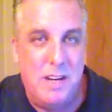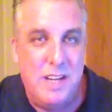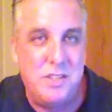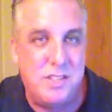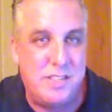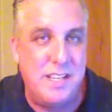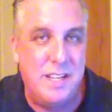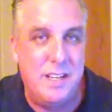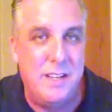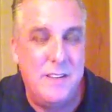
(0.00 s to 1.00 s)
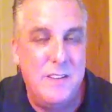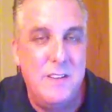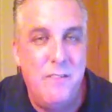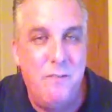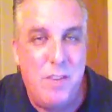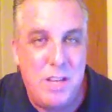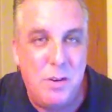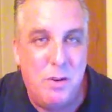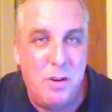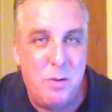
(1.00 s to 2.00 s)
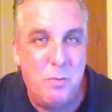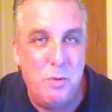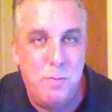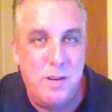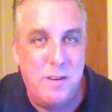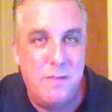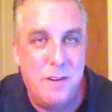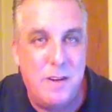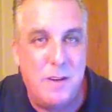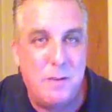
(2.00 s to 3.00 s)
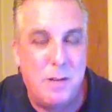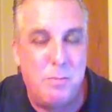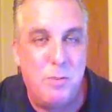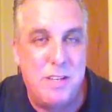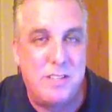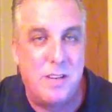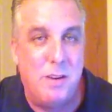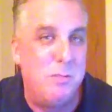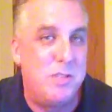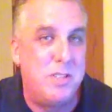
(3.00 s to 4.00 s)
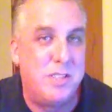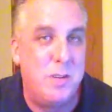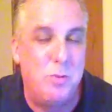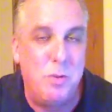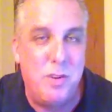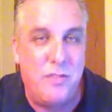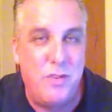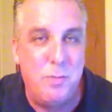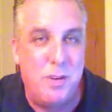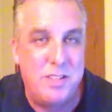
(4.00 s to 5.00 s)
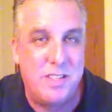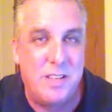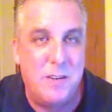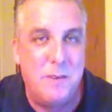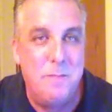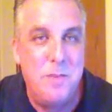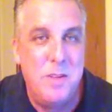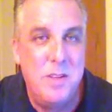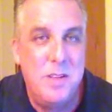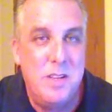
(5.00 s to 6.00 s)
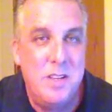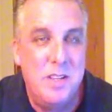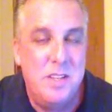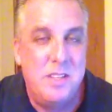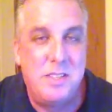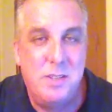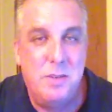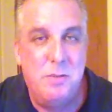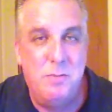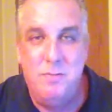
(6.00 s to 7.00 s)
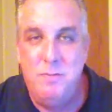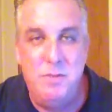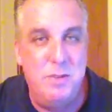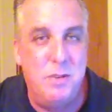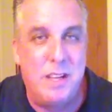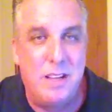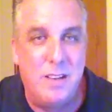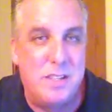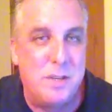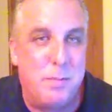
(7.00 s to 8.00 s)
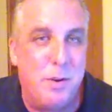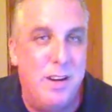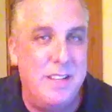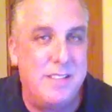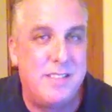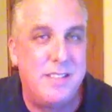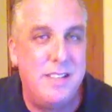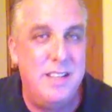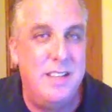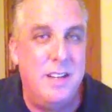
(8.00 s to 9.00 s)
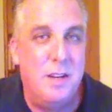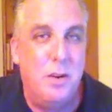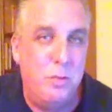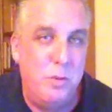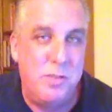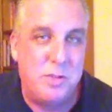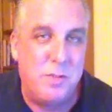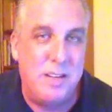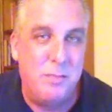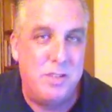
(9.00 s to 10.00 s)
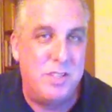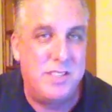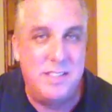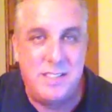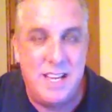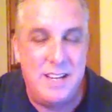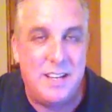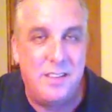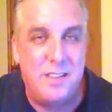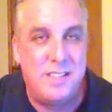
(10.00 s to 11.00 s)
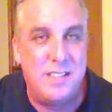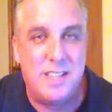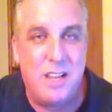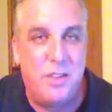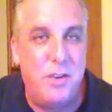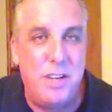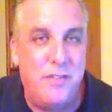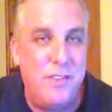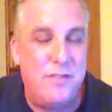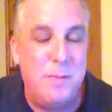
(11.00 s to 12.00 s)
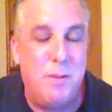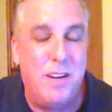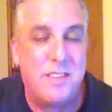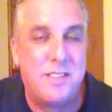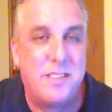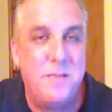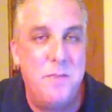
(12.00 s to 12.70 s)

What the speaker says: I just did a video on Aruba a couple weeks ago. I was just in Aruba a few months ago. So you'll get a lesser price in Aruba's Red, which is in San Nicolas. It's like $30-50.